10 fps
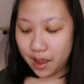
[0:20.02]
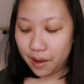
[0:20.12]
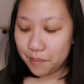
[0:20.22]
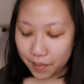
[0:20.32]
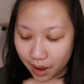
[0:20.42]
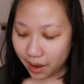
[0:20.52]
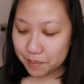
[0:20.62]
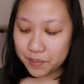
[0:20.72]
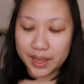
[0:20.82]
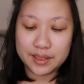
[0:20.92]
Her
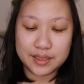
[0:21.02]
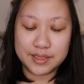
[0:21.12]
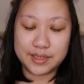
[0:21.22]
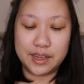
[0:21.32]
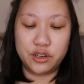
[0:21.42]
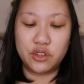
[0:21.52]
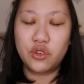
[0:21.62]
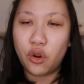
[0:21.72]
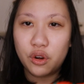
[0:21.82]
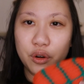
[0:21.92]
mom made this
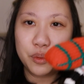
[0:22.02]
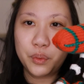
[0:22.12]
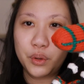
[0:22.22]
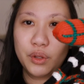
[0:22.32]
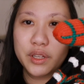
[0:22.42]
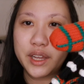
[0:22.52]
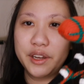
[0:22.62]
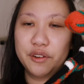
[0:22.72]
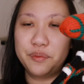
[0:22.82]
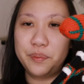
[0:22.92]
adorable
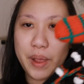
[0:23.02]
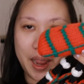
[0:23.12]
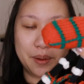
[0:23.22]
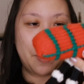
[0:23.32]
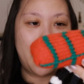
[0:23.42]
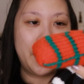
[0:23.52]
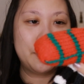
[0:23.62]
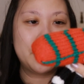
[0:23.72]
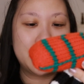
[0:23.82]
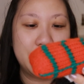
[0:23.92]
kind of
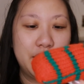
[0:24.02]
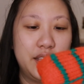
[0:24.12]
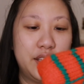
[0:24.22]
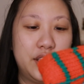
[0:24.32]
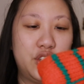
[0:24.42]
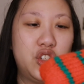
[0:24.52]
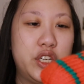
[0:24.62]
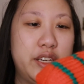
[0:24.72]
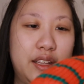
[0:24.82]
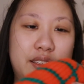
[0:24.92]
bagpipes.
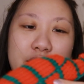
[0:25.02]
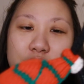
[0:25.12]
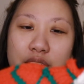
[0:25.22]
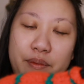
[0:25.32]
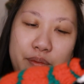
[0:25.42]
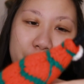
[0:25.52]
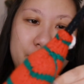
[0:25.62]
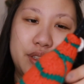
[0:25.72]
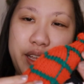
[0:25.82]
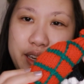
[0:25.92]
She knitted
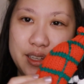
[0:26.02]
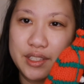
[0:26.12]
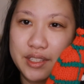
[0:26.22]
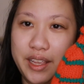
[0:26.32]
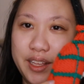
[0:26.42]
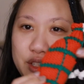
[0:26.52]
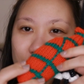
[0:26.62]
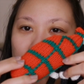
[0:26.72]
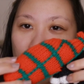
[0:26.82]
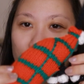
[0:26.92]
them and it's
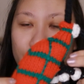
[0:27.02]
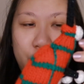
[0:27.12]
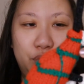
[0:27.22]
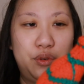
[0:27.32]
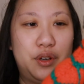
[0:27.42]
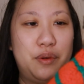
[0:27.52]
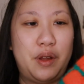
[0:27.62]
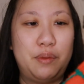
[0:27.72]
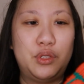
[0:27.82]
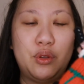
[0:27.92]
so cute. Her
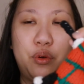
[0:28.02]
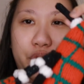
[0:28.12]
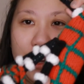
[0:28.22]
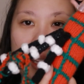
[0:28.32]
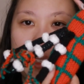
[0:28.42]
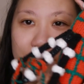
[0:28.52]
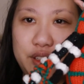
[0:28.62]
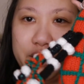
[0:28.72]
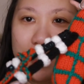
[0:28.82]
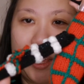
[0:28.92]
mom's so creative.
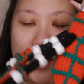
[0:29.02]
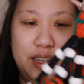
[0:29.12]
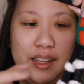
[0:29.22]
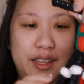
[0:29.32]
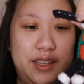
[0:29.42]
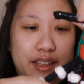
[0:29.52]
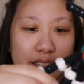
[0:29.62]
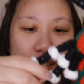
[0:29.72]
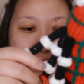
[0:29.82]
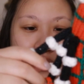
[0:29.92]
Look at that.
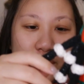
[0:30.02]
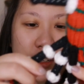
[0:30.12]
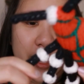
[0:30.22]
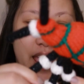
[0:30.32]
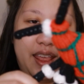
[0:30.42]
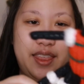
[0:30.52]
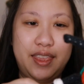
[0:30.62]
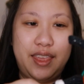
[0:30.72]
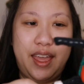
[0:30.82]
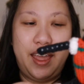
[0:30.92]
Look
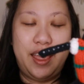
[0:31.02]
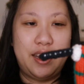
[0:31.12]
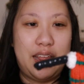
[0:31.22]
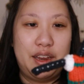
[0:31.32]
at that.